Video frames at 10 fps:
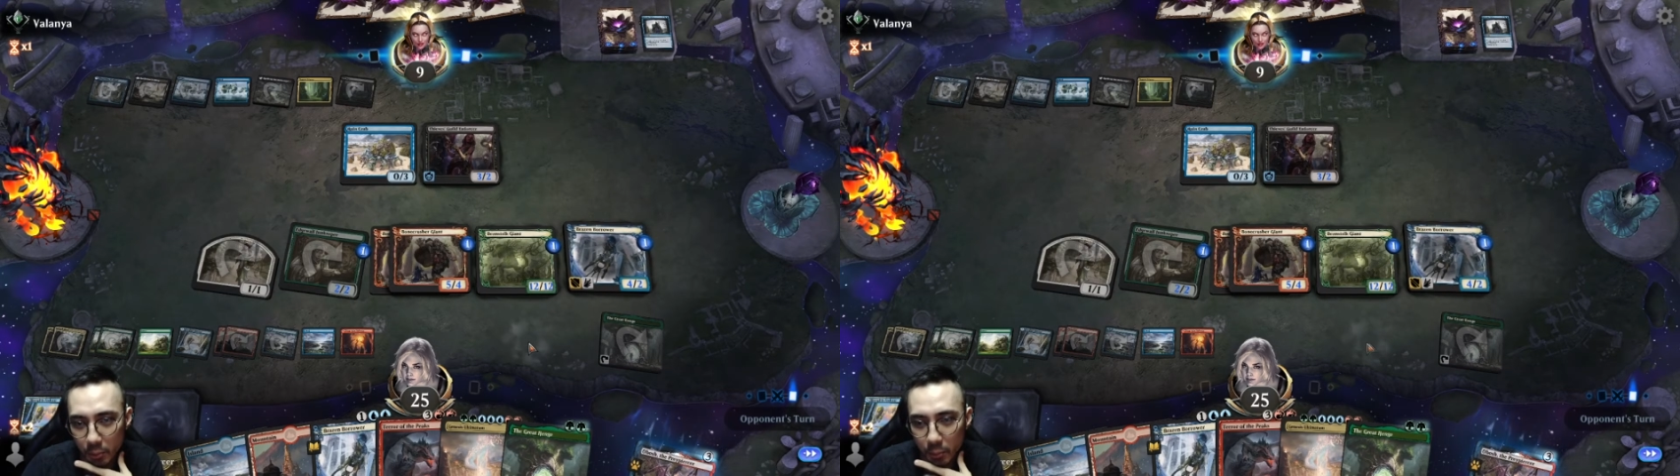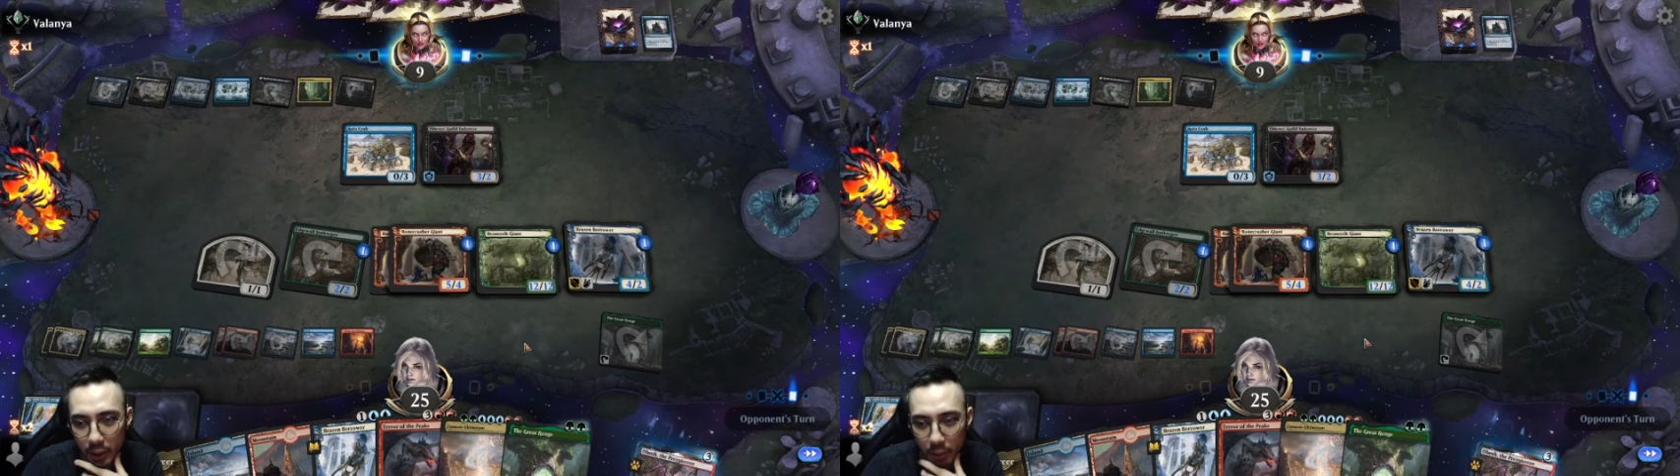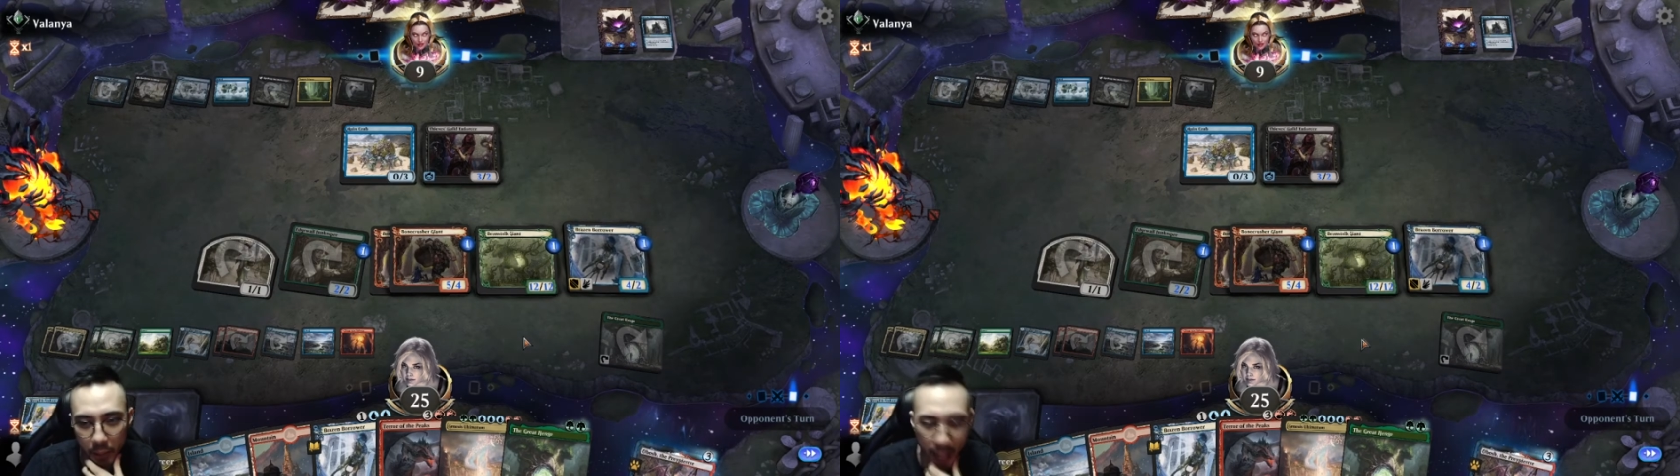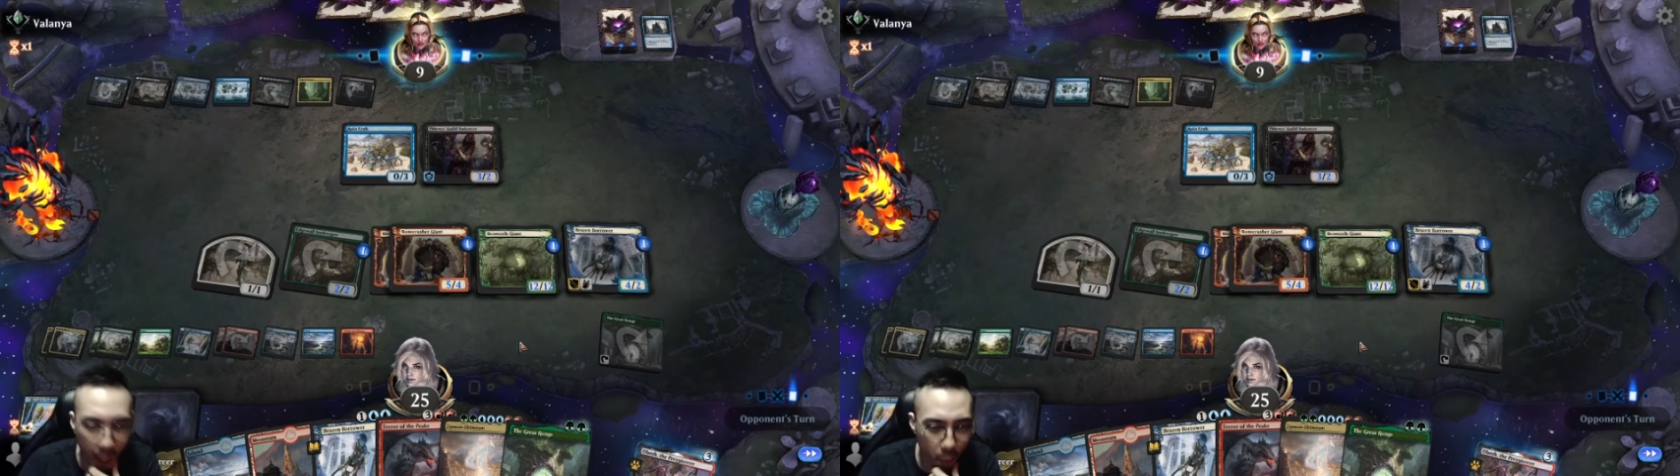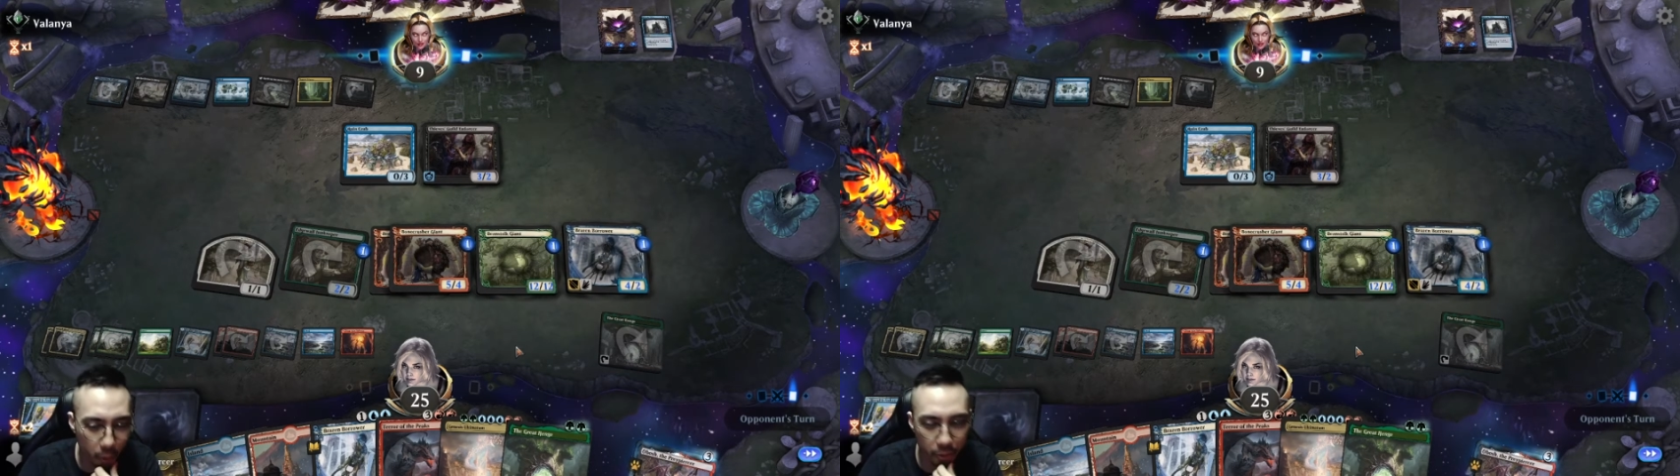pretty
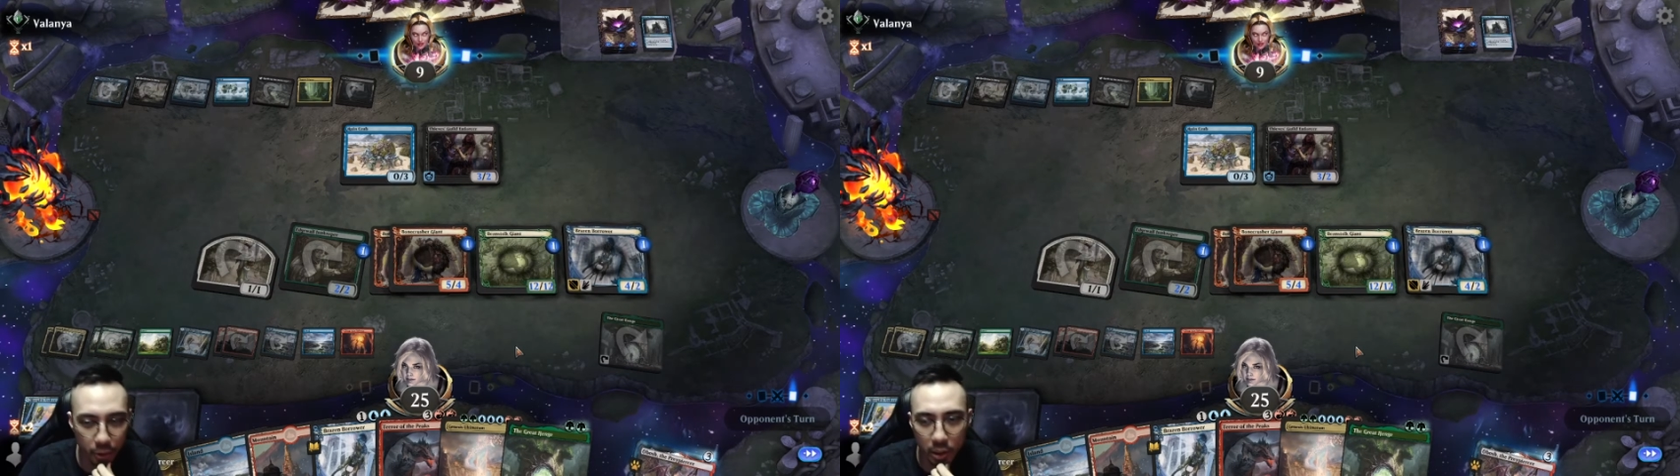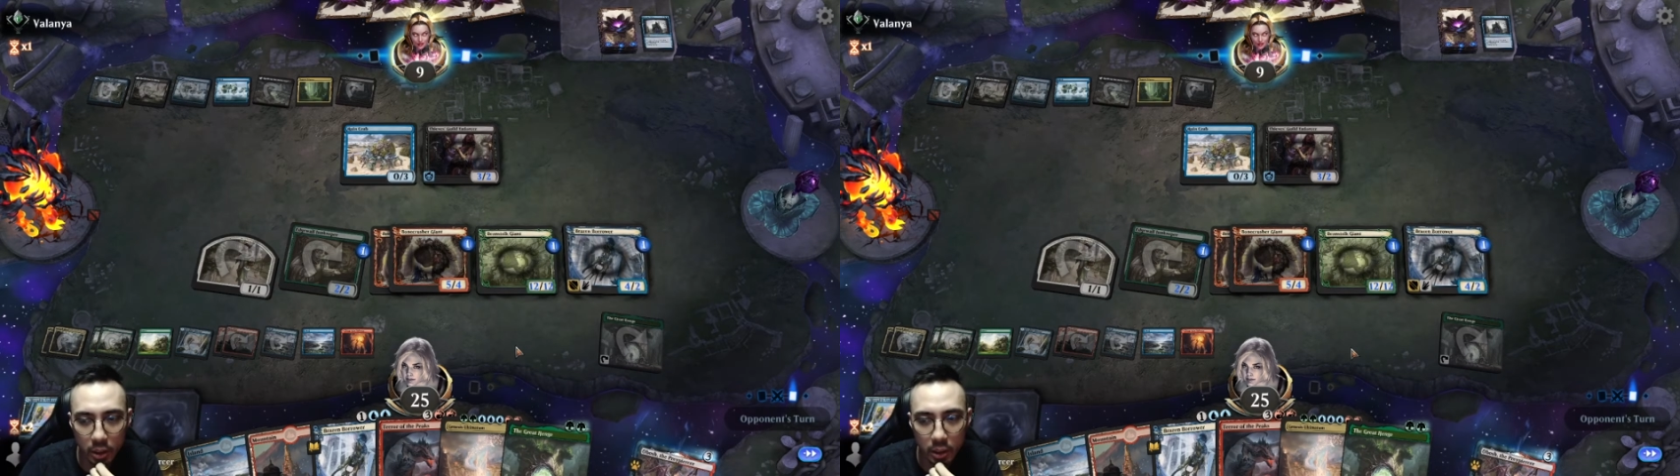powerful,